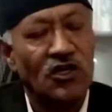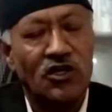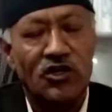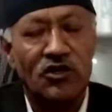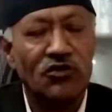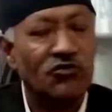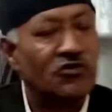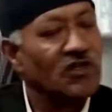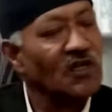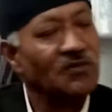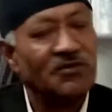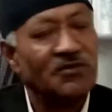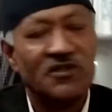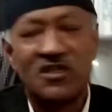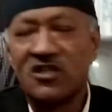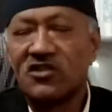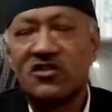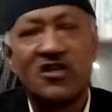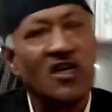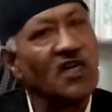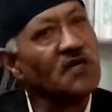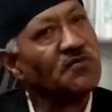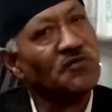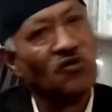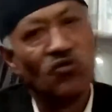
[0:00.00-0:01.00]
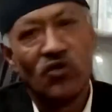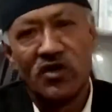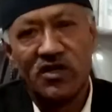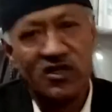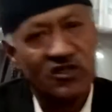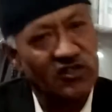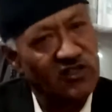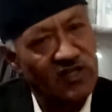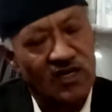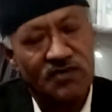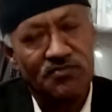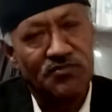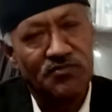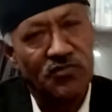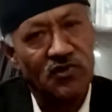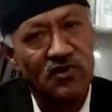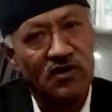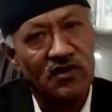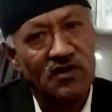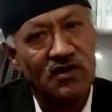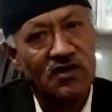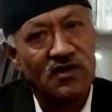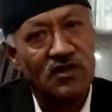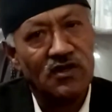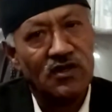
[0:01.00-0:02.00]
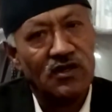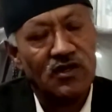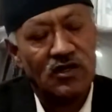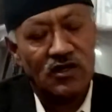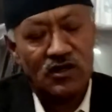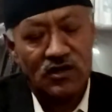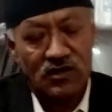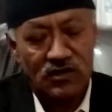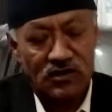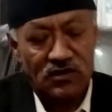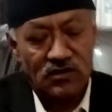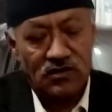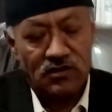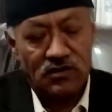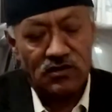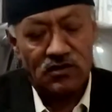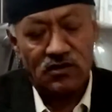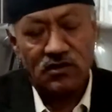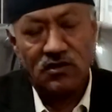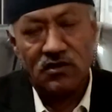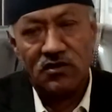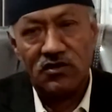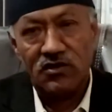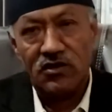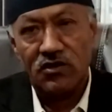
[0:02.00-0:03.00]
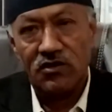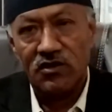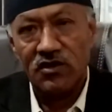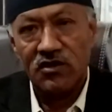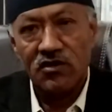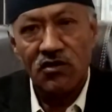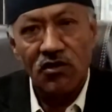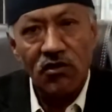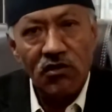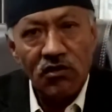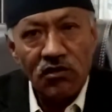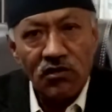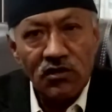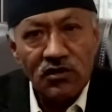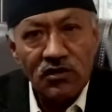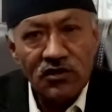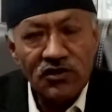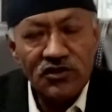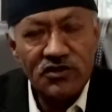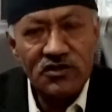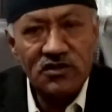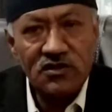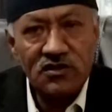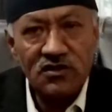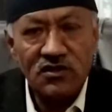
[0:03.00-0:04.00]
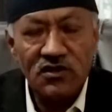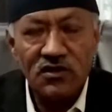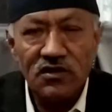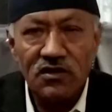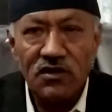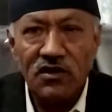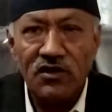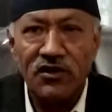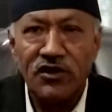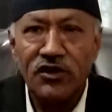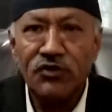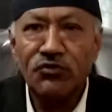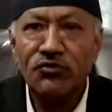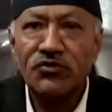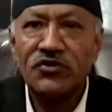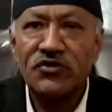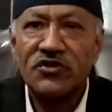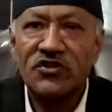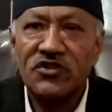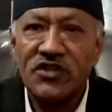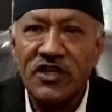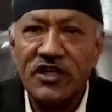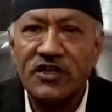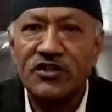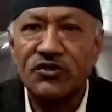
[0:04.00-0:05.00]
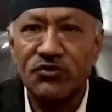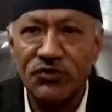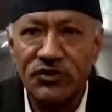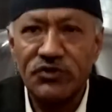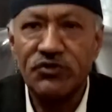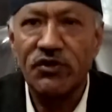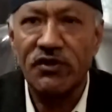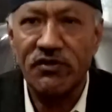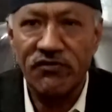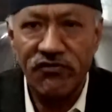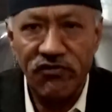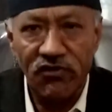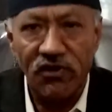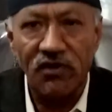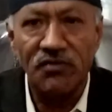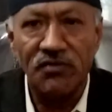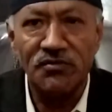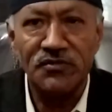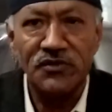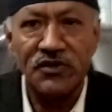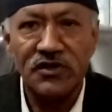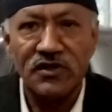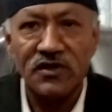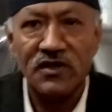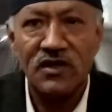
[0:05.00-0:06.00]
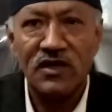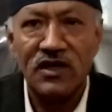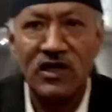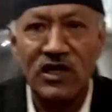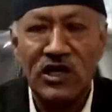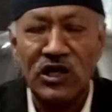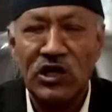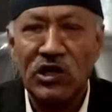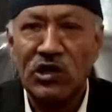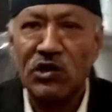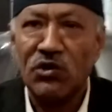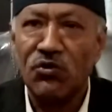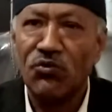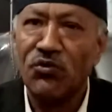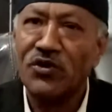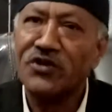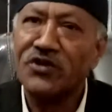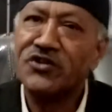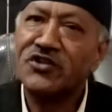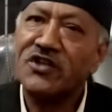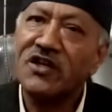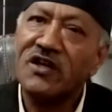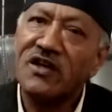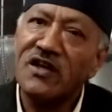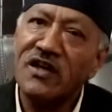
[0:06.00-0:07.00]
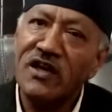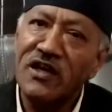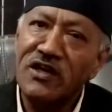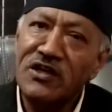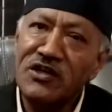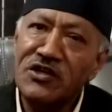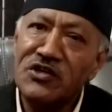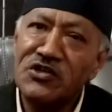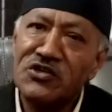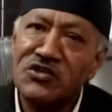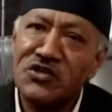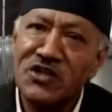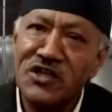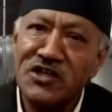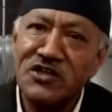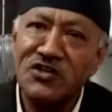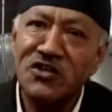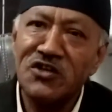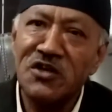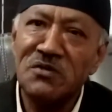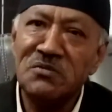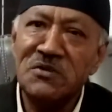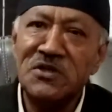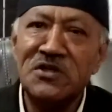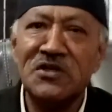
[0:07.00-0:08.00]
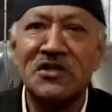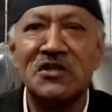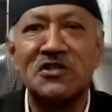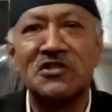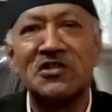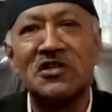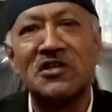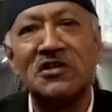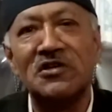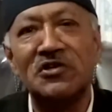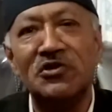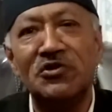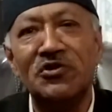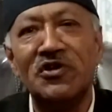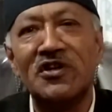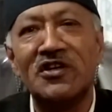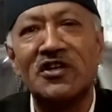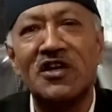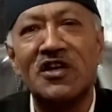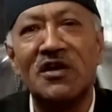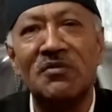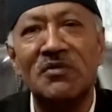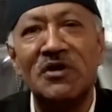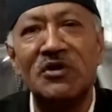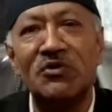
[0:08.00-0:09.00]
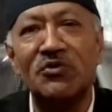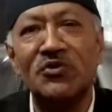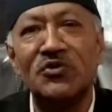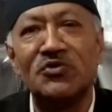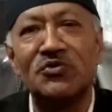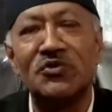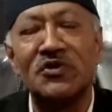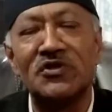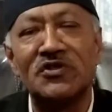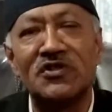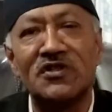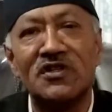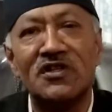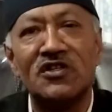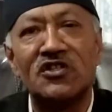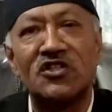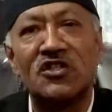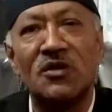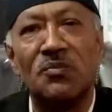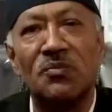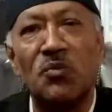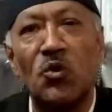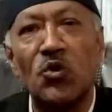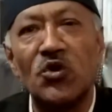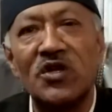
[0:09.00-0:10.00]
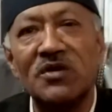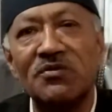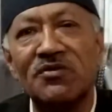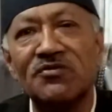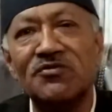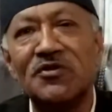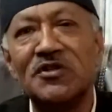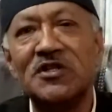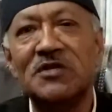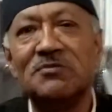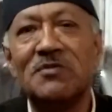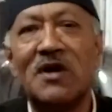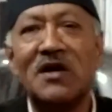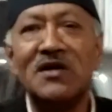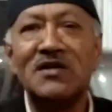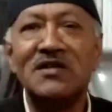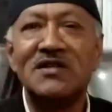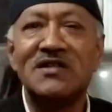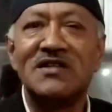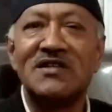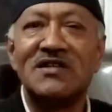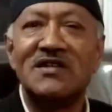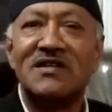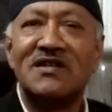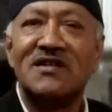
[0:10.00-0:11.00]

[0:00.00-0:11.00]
You tell me, just cite me one example. In all these new states which were formed, was there any state government or a union government which was supportive of the demand?